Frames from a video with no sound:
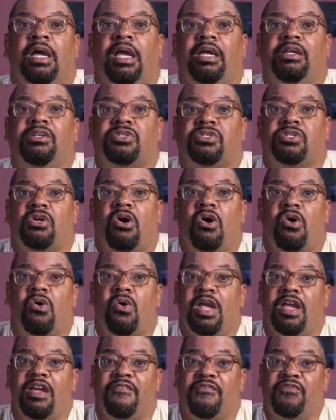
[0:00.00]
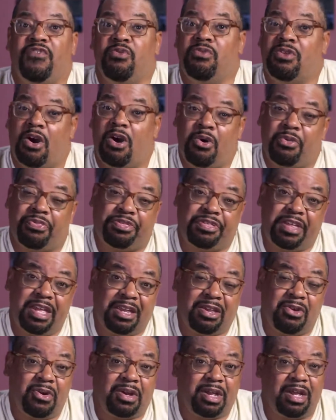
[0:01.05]
And so if you don't
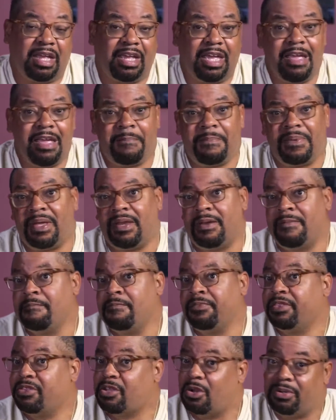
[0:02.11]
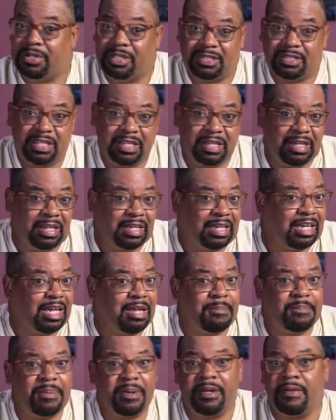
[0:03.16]
think you can keep it, don't intend to
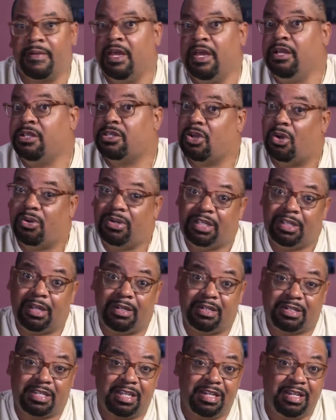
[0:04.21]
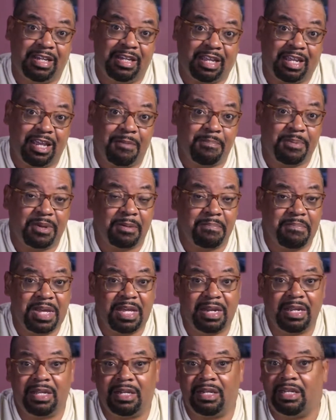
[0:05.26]
keep it, don't intend to keep it
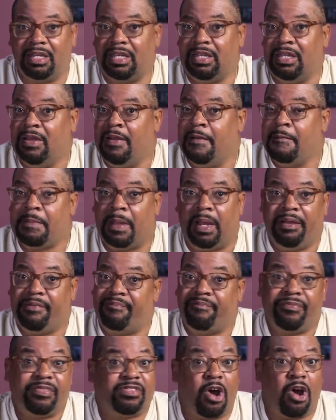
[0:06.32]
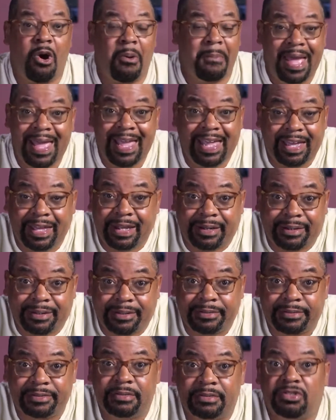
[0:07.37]
immediately, don't make it.
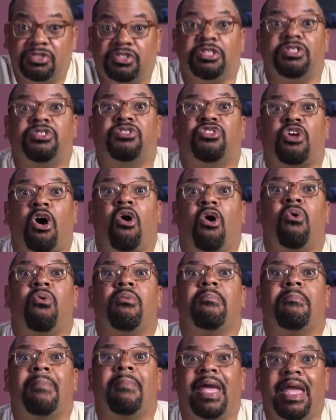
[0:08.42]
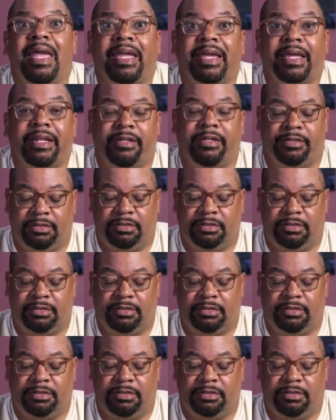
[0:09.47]
Just don't make it.